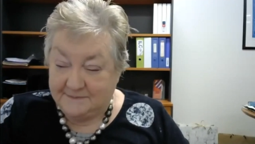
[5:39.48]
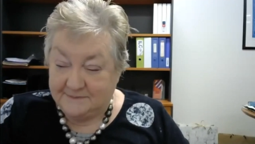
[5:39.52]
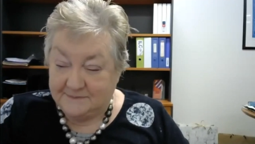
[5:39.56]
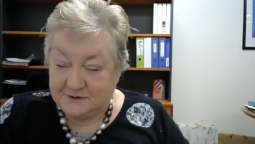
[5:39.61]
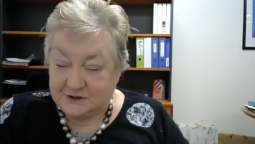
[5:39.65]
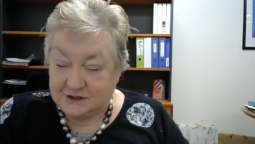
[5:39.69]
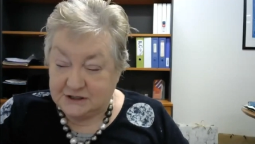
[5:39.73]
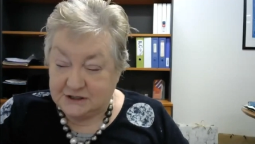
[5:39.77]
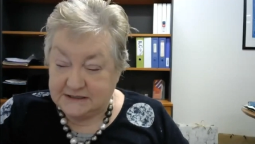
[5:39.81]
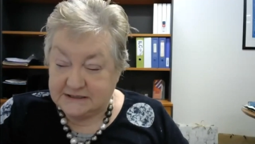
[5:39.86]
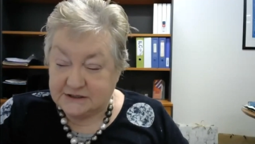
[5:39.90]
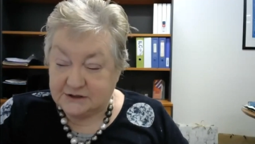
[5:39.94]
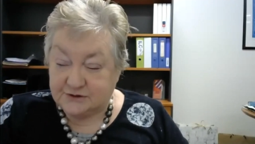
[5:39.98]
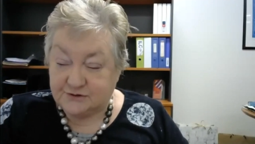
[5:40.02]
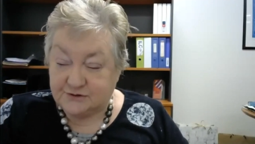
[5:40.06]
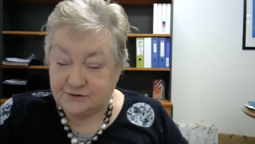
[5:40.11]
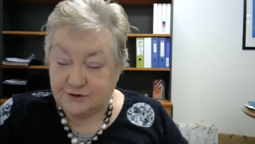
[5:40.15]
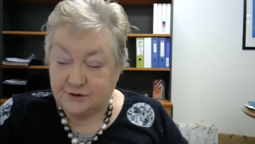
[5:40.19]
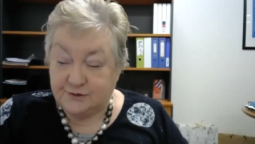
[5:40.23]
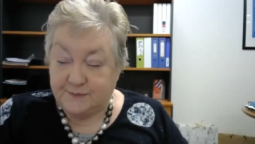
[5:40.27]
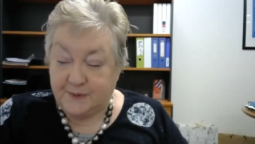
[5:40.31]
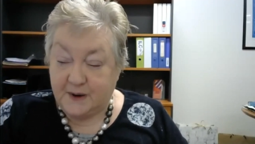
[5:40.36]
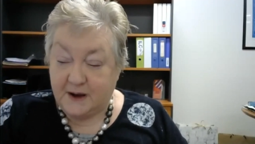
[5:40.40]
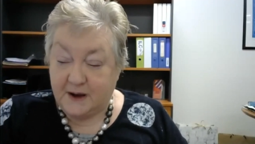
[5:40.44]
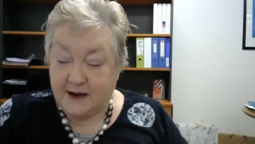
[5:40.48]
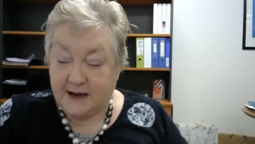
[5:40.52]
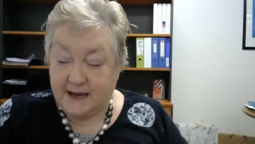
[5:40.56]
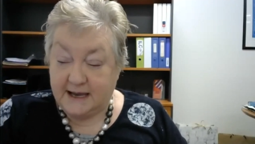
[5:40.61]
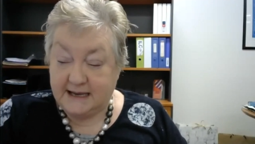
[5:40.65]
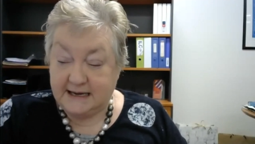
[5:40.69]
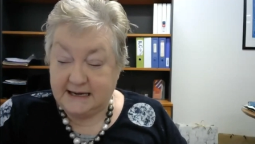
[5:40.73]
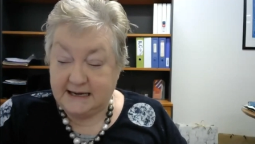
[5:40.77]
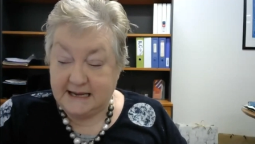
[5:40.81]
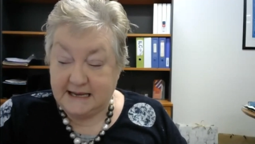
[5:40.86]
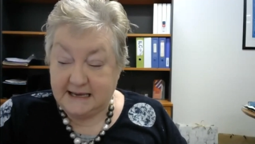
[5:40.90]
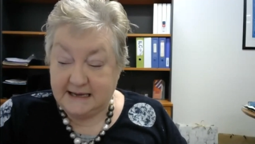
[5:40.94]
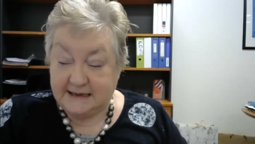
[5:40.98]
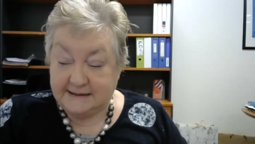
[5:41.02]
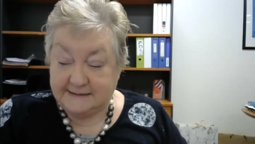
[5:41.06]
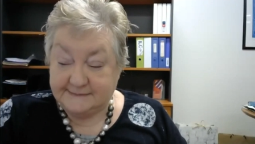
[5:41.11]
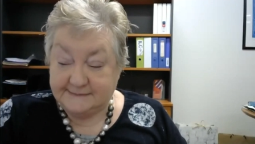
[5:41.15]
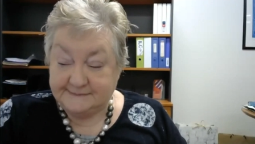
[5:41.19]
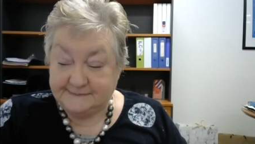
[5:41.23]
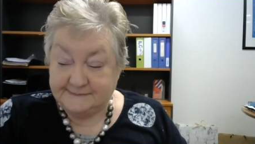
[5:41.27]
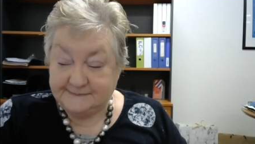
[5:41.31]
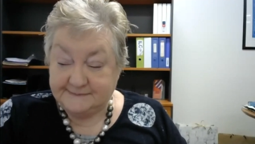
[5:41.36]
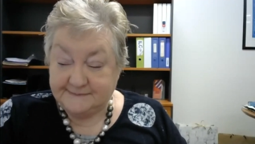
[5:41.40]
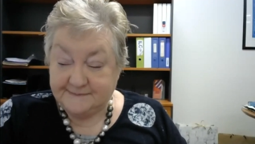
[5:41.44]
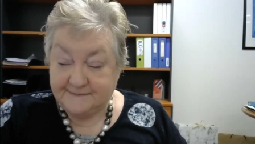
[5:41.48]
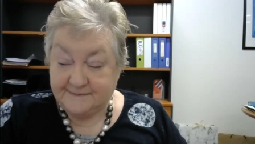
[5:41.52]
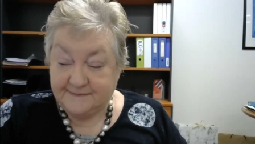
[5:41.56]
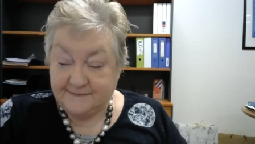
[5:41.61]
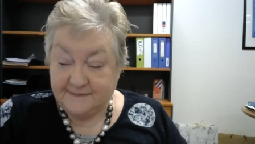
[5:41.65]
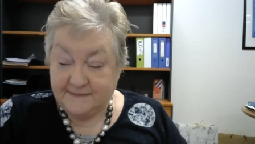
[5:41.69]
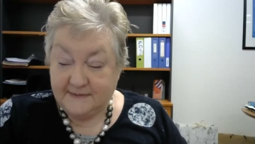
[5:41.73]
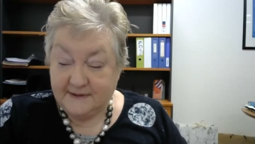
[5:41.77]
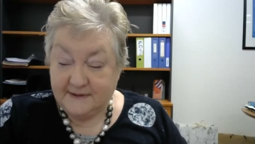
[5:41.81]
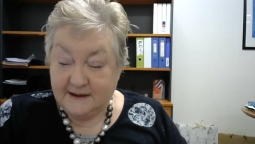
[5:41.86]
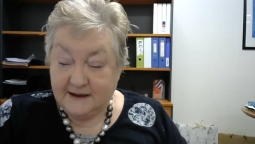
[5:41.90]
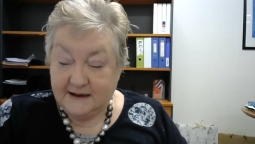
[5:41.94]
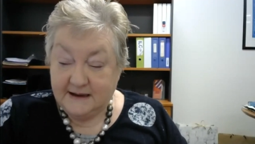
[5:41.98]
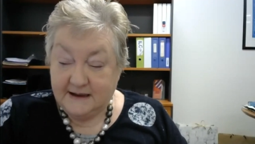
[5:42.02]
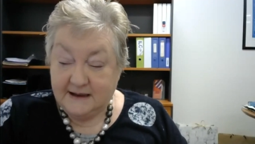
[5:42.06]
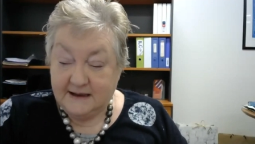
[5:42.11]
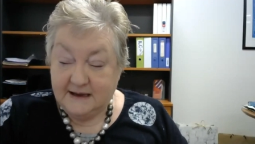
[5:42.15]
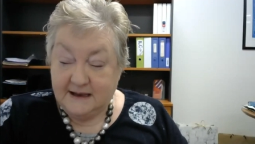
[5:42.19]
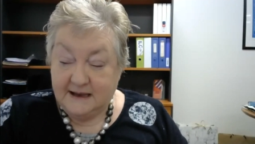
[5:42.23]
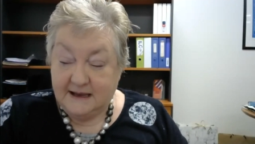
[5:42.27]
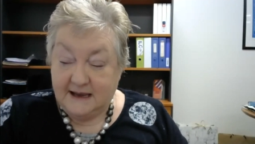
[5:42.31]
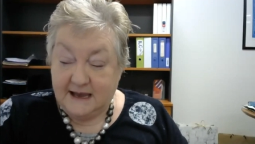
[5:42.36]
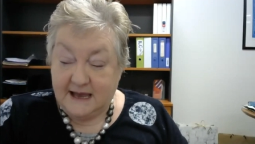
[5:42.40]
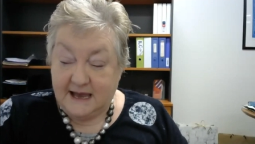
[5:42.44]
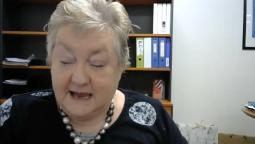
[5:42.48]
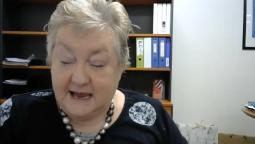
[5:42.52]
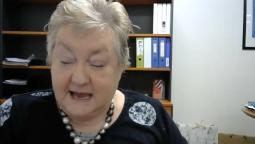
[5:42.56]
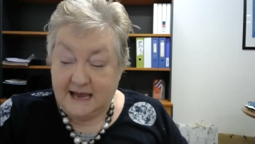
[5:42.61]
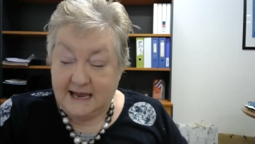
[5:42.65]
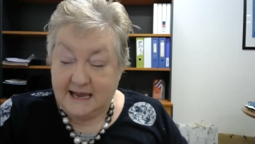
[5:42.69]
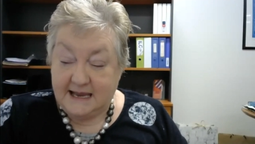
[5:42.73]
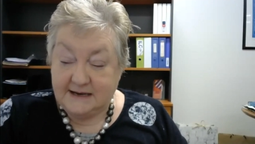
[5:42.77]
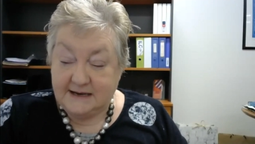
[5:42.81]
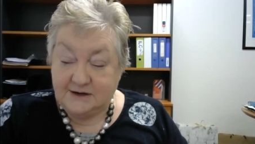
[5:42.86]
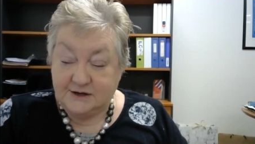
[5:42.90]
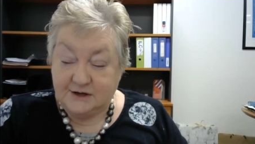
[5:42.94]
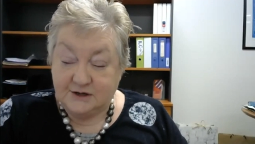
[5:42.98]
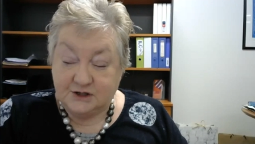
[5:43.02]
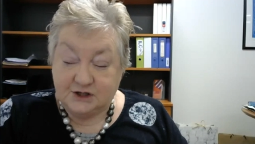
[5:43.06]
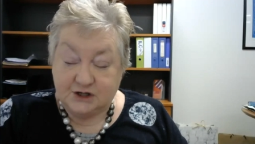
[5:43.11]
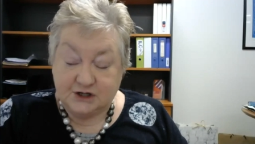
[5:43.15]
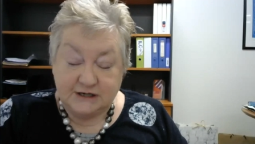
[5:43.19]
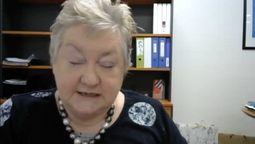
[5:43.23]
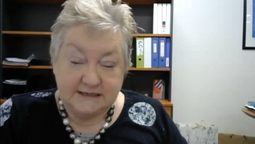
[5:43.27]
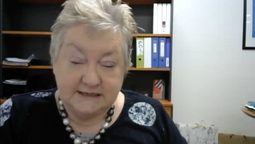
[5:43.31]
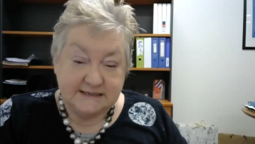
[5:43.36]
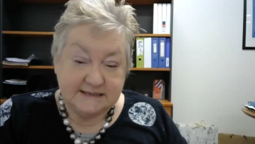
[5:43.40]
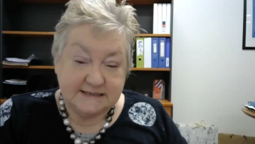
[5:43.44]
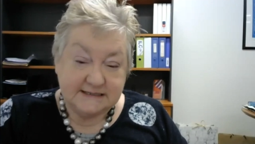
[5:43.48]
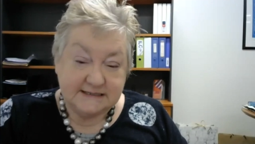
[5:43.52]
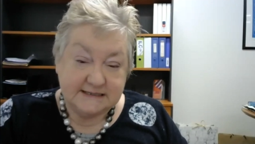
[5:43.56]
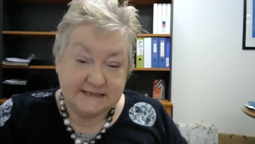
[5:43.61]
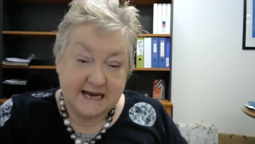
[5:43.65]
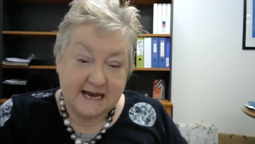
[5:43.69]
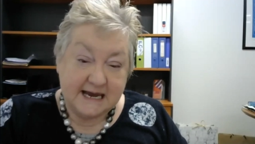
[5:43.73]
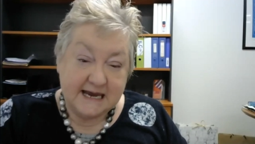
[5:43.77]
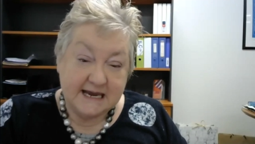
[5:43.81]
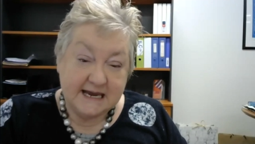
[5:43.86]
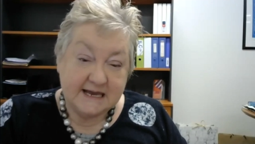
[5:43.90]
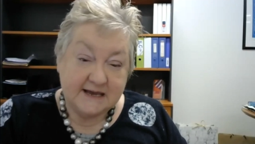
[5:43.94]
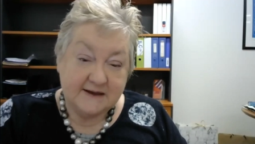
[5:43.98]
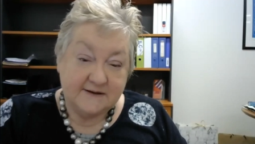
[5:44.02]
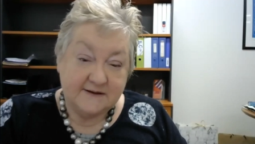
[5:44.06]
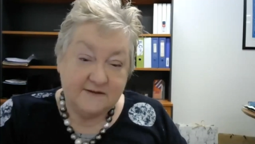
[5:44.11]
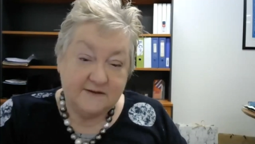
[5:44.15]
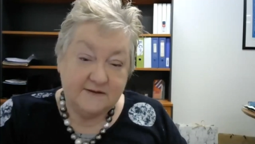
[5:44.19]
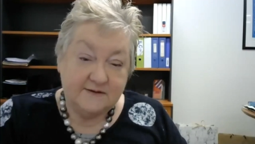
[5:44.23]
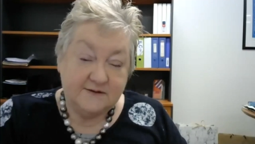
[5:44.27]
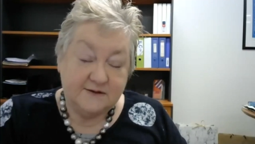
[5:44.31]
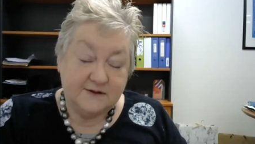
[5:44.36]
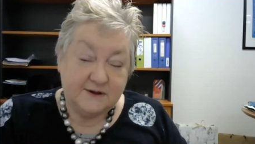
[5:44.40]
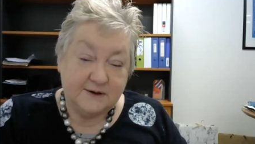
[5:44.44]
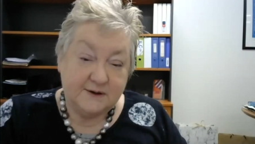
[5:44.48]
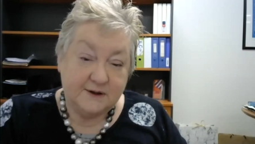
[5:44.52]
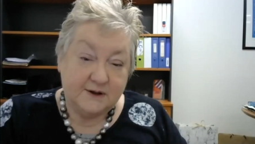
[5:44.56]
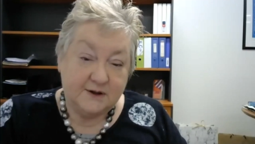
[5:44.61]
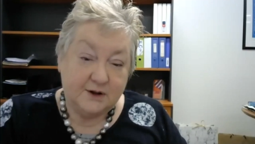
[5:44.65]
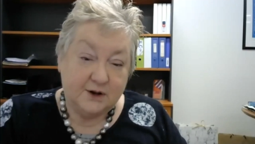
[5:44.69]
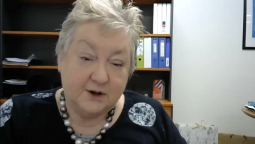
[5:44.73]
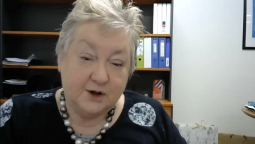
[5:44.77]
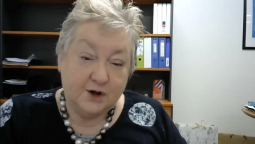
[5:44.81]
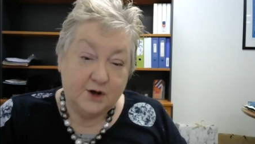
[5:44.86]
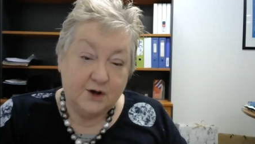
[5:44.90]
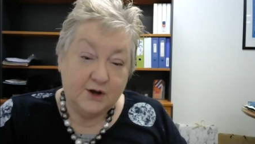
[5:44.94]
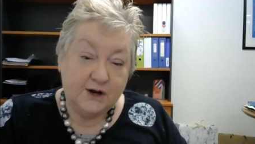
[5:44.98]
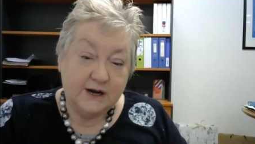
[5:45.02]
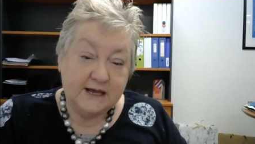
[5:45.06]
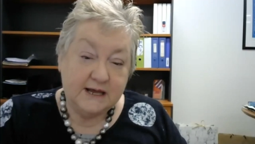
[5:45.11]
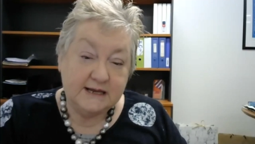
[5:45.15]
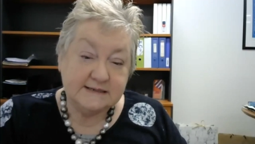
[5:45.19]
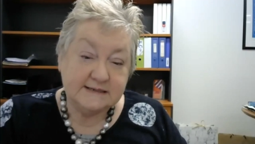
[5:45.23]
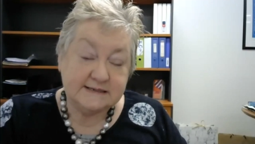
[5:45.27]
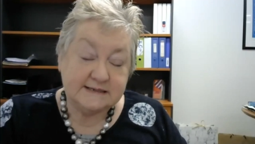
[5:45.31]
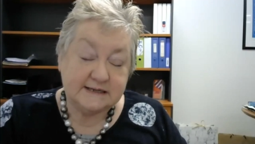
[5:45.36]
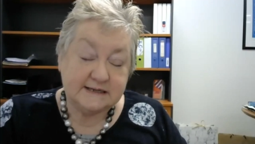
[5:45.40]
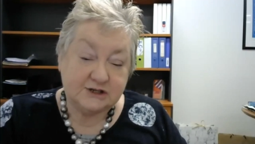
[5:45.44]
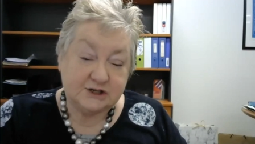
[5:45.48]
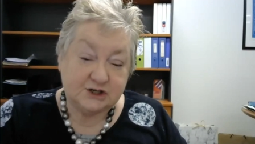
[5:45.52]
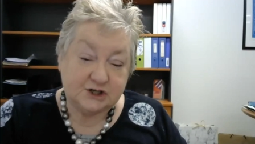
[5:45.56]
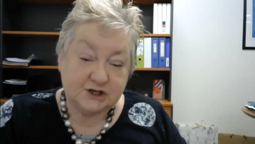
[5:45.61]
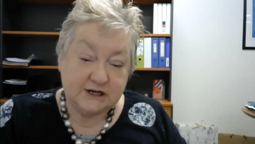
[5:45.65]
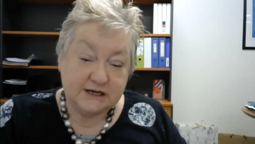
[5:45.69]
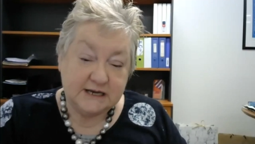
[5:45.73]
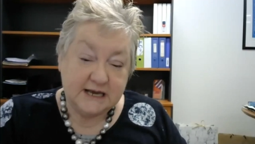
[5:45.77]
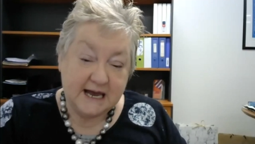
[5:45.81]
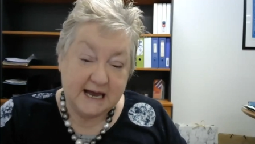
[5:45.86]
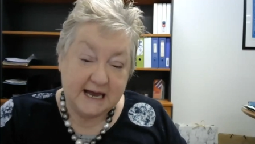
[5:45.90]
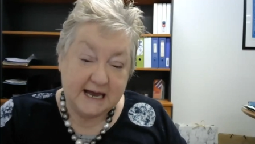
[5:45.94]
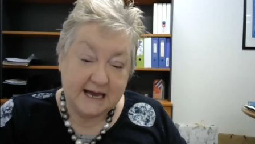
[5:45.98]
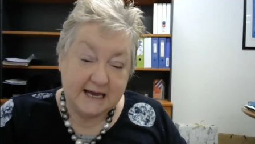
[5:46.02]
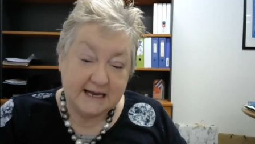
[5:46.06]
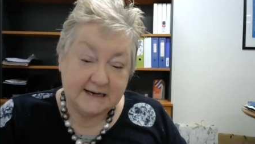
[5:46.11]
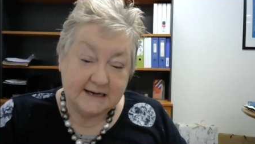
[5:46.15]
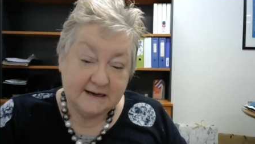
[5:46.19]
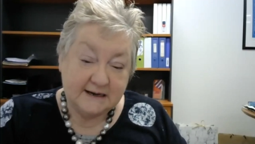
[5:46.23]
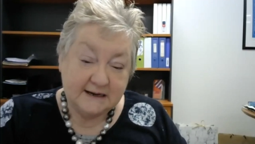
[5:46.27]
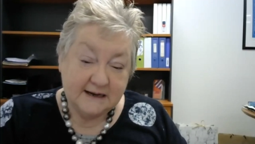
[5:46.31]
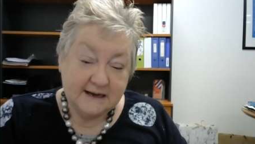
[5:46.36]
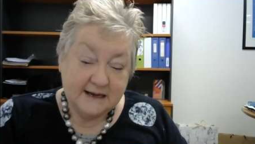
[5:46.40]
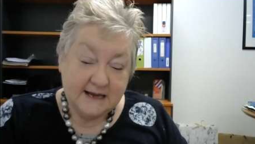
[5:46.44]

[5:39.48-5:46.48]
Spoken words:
She's a true pioneer. And she's taken the learnings that she had